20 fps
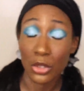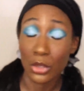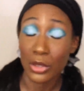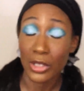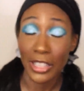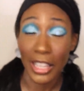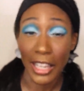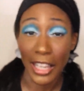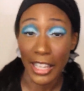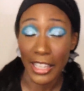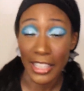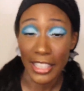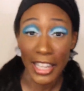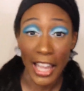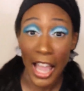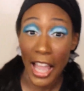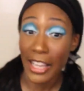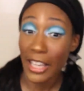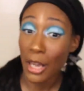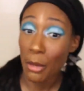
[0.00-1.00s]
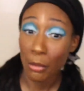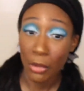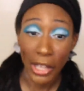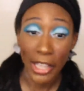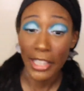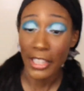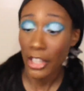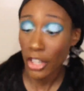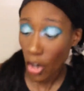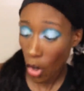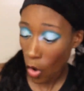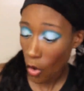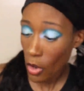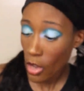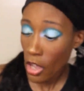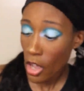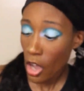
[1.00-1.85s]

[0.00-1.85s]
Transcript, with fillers: So it's like I cannot complain at all.